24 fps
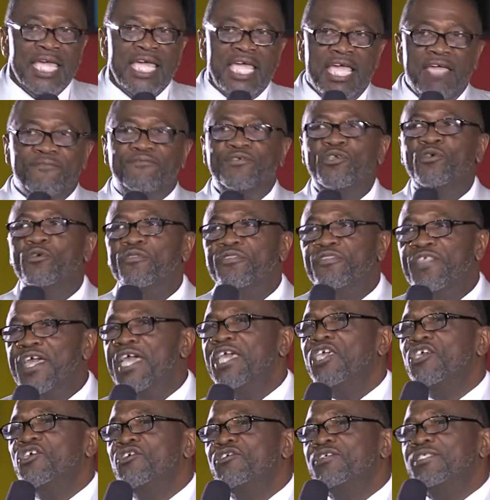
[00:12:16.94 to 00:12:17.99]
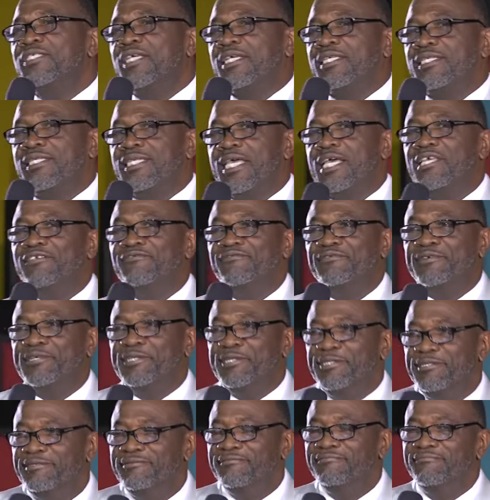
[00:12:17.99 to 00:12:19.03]
If you think you're
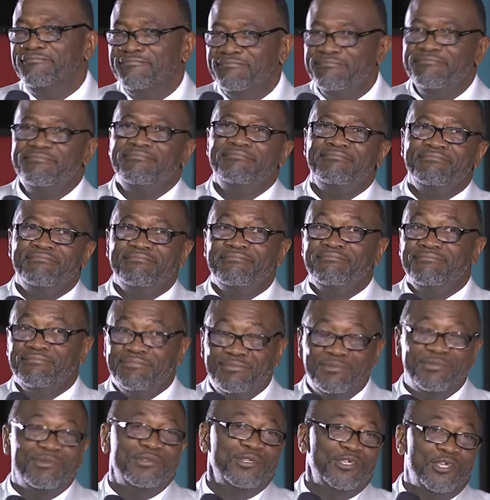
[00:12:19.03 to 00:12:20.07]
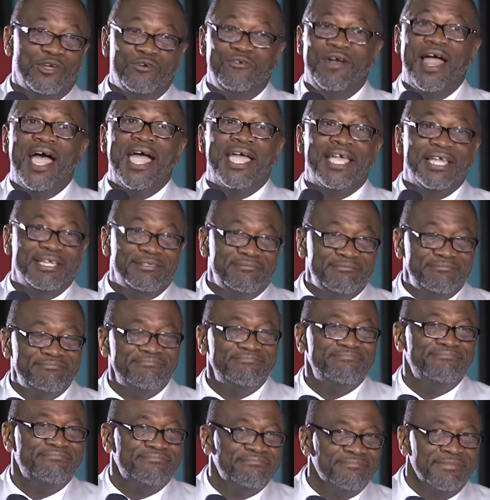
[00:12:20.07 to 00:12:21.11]
successful, you're right.
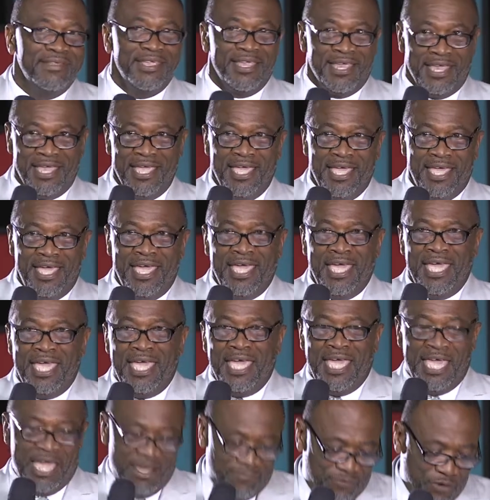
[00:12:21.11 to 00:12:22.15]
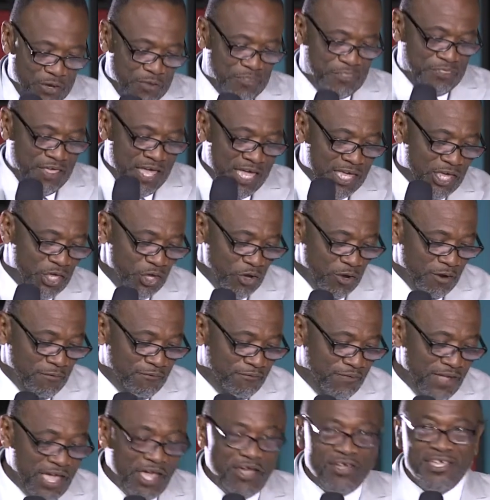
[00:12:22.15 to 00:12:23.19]
If you think you're a
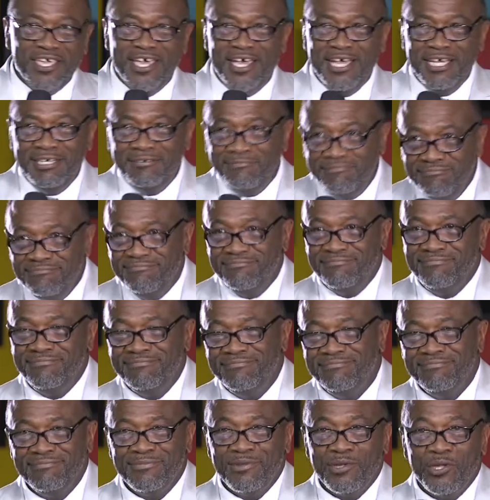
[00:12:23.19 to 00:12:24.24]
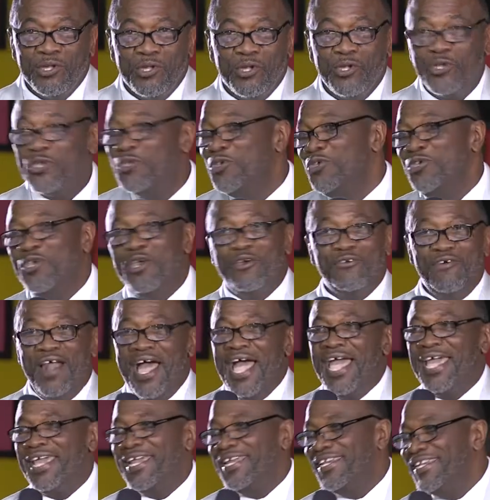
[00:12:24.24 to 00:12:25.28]
failure, you're
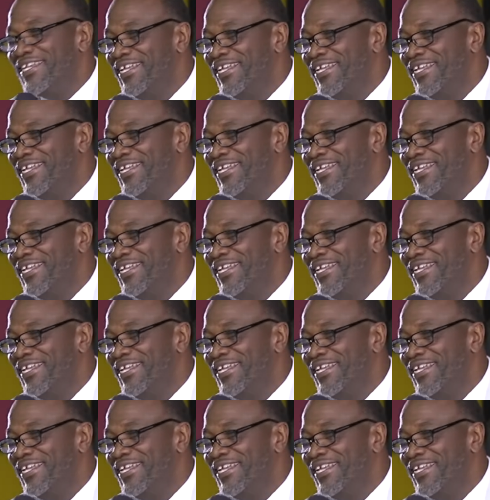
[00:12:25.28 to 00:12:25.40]
right.